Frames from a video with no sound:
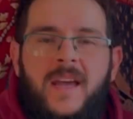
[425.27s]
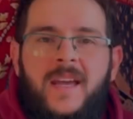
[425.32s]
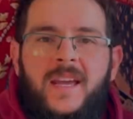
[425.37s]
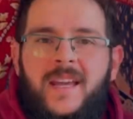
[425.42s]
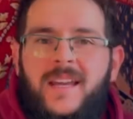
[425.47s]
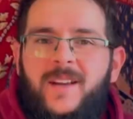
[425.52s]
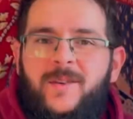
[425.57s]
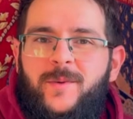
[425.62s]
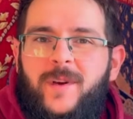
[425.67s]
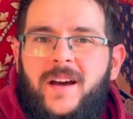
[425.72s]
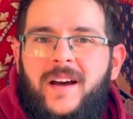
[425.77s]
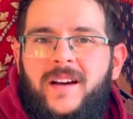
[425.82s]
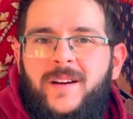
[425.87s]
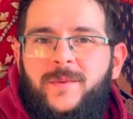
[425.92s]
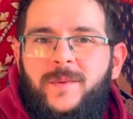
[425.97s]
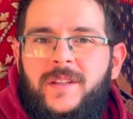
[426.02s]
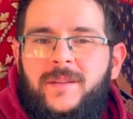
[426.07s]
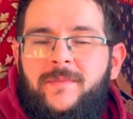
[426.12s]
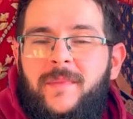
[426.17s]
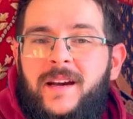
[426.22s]
Here we are
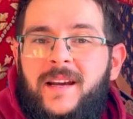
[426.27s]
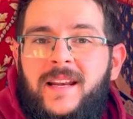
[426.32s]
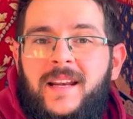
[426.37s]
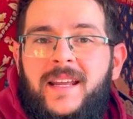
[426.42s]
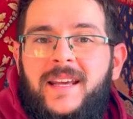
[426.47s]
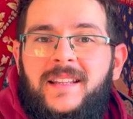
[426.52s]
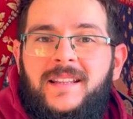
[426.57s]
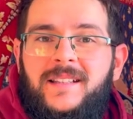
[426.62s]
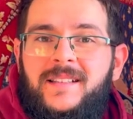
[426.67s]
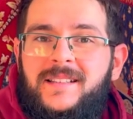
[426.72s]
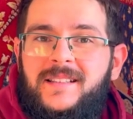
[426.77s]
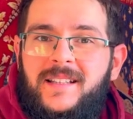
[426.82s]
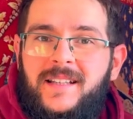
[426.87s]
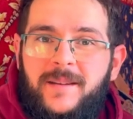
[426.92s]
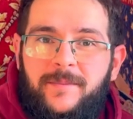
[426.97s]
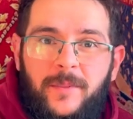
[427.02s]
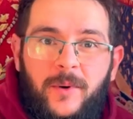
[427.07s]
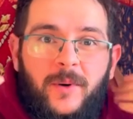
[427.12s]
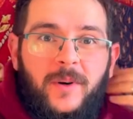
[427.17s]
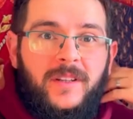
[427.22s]
with my latest
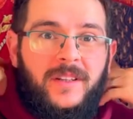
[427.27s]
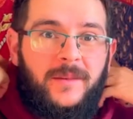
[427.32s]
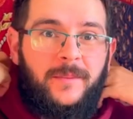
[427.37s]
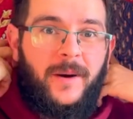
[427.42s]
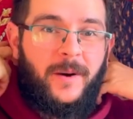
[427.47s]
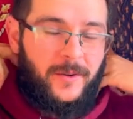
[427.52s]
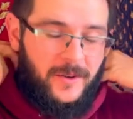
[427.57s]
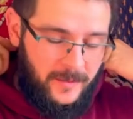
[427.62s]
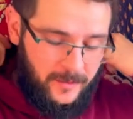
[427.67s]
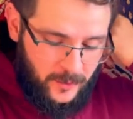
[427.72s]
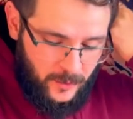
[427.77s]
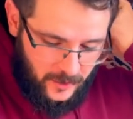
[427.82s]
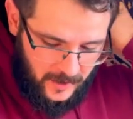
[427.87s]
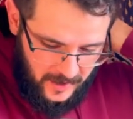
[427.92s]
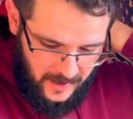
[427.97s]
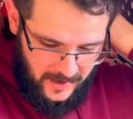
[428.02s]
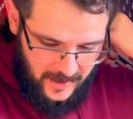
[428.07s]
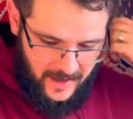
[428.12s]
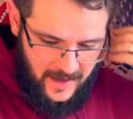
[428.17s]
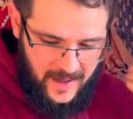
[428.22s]
report about the book,
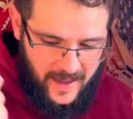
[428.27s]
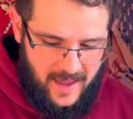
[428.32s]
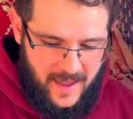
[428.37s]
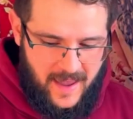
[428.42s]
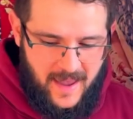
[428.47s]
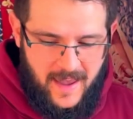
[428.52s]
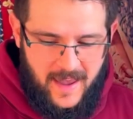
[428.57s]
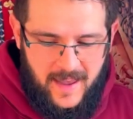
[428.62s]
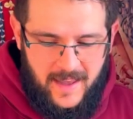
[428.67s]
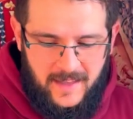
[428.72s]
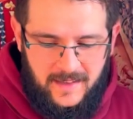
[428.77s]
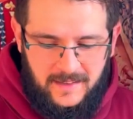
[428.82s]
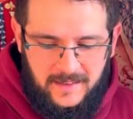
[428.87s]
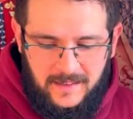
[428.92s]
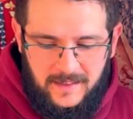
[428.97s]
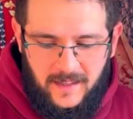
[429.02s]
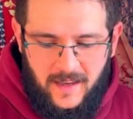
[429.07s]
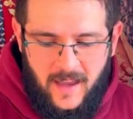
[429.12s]
and